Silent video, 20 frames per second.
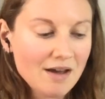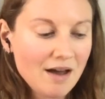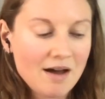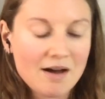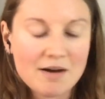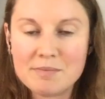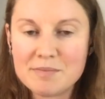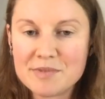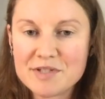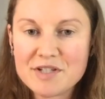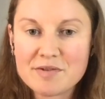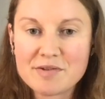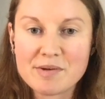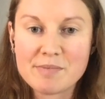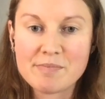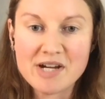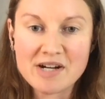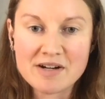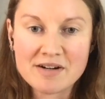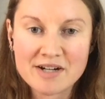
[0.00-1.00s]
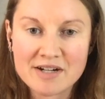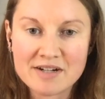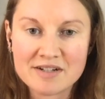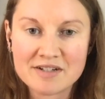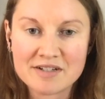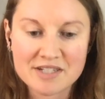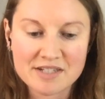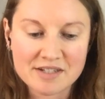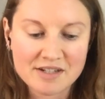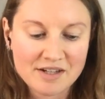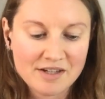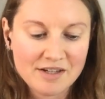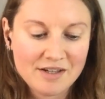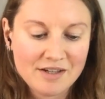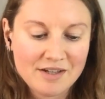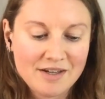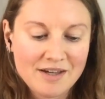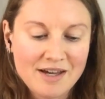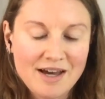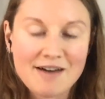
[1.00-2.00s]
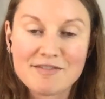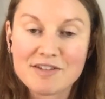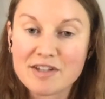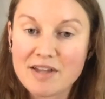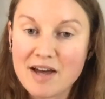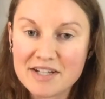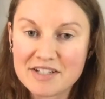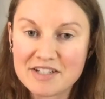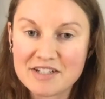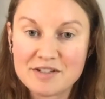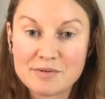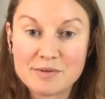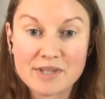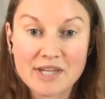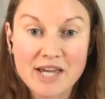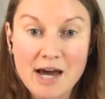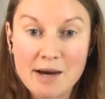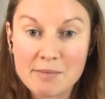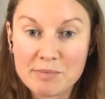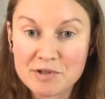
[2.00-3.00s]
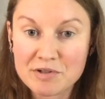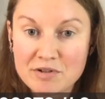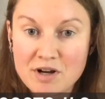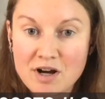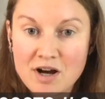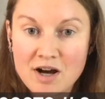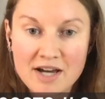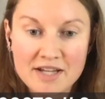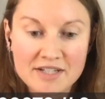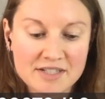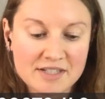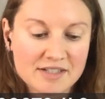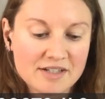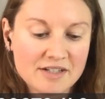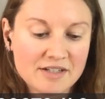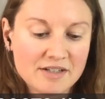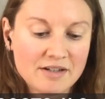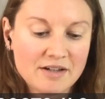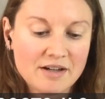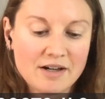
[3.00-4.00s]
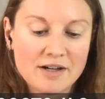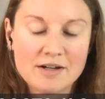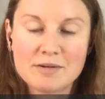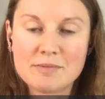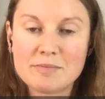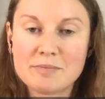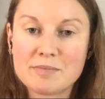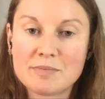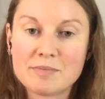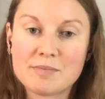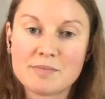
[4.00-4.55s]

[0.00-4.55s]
Um, so the barriers have a lot to do with capital cost, um,